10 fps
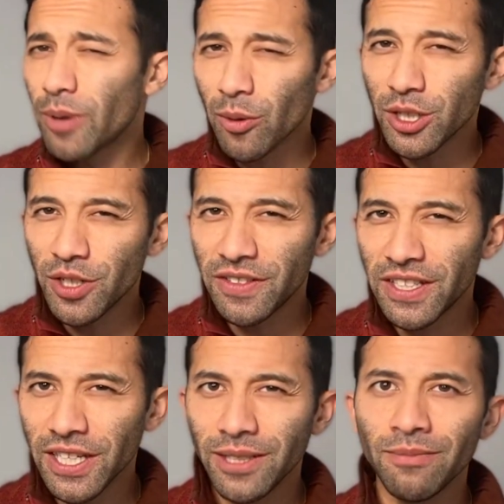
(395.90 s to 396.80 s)
by what you've
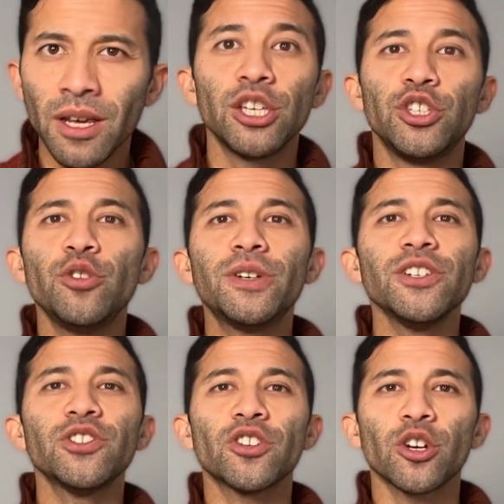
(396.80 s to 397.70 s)
seen? You
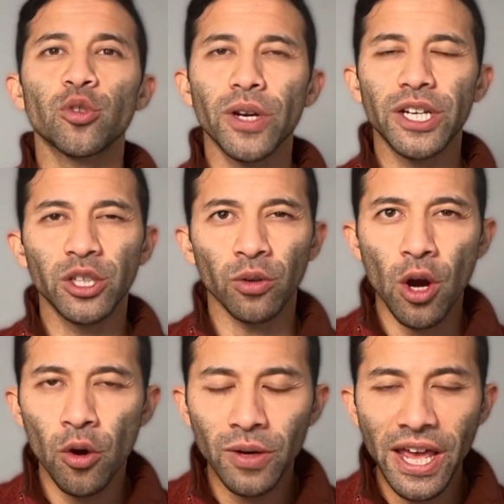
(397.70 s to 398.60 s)
can start creating your
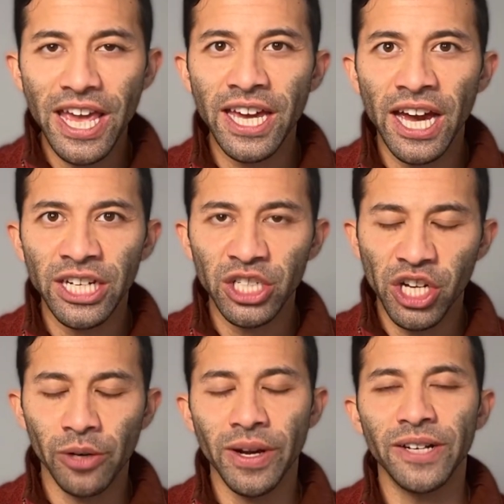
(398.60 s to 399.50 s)
own
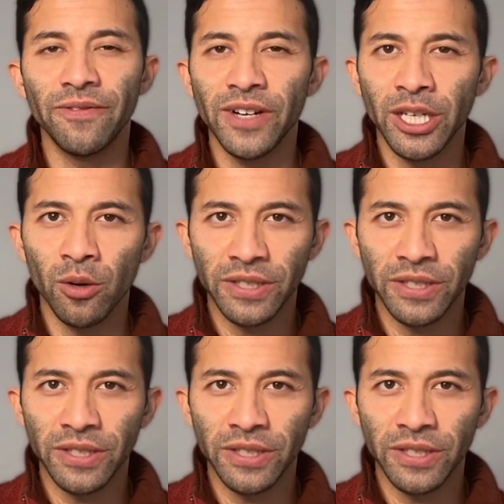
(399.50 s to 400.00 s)
AI-generated video